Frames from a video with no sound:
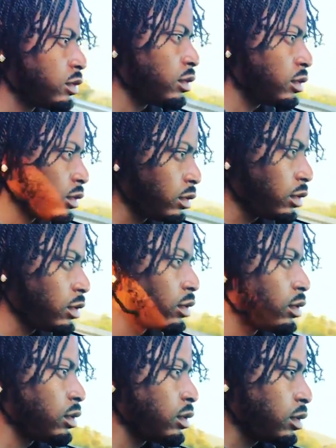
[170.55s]
anyway, still,
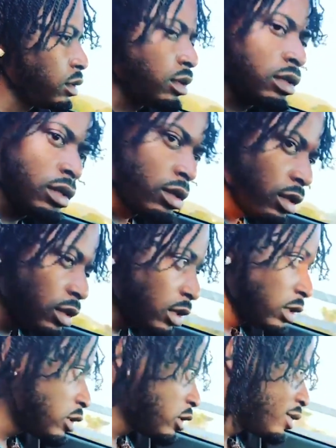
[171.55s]
people,
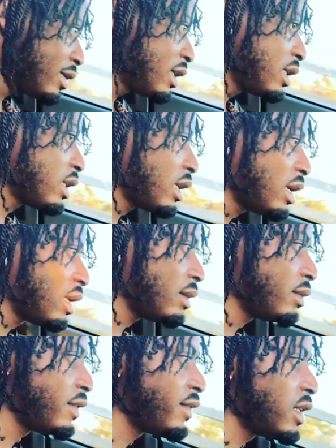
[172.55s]
this song
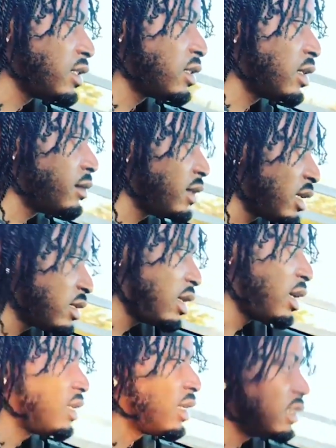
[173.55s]
nice. And
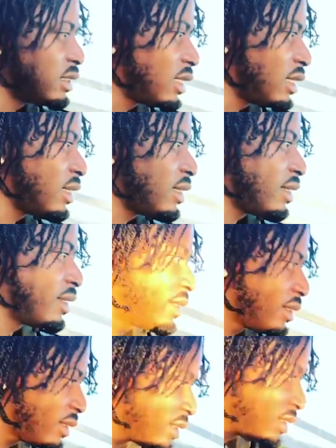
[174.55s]
the beat,
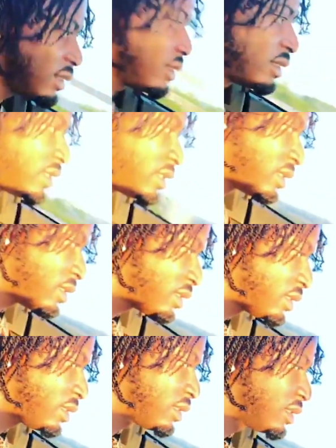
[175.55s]
the beat,
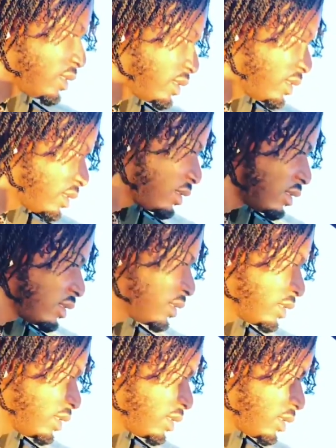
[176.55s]
yo, the rhythm,
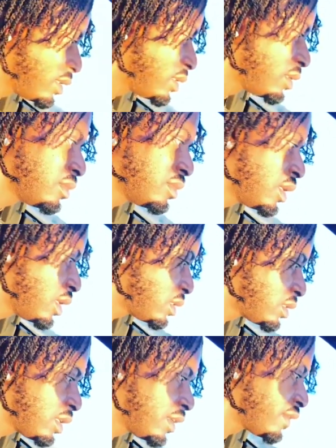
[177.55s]
the rhythm
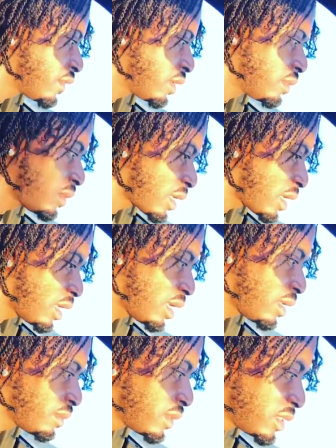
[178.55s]
bad. You see me?
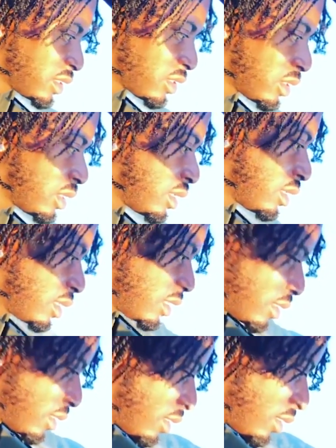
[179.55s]
We gonna
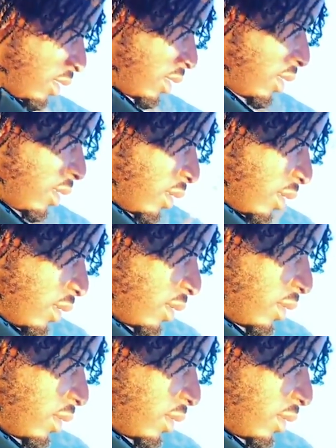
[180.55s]
me I tell you